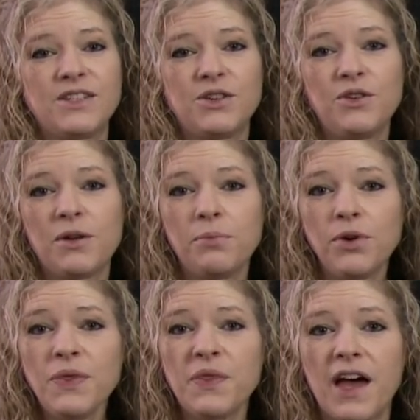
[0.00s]
So you can
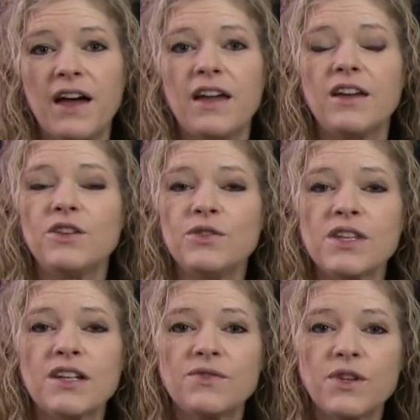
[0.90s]
print that and use
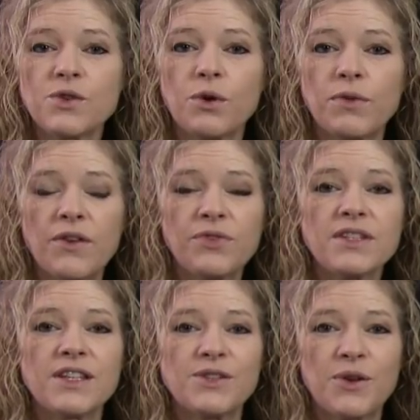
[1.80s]
it as visual
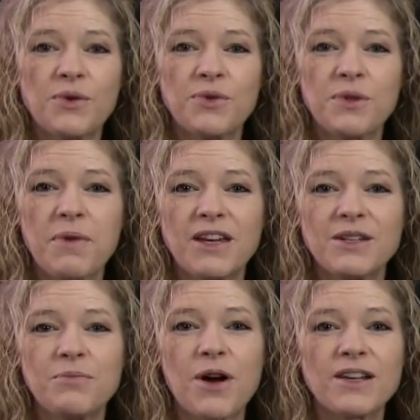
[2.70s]
reference as you go through the
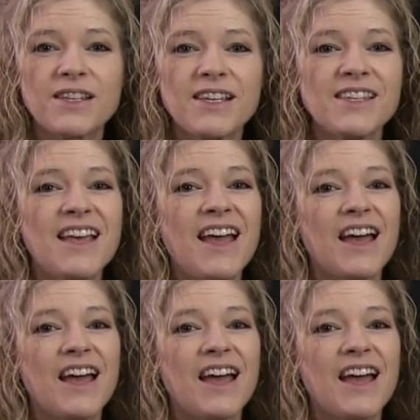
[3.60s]
painting process.